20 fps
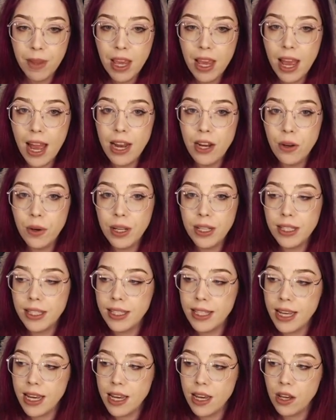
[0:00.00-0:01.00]
and you can
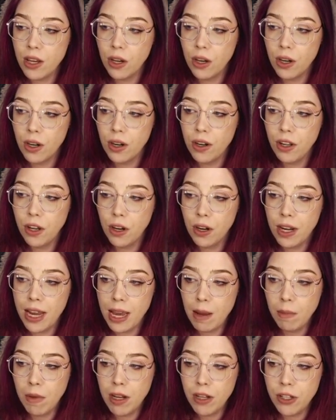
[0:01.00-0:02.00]
see your
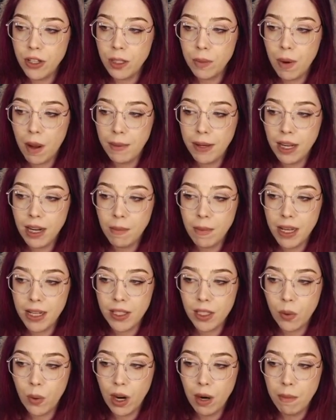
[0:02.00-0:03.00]
game launcher is probably going to be a
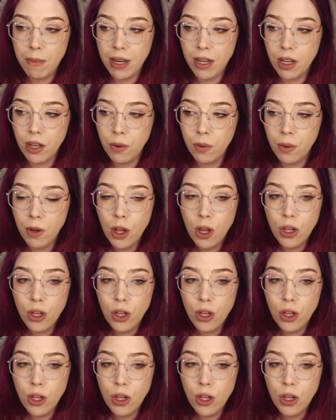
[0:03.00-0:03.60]
square menu.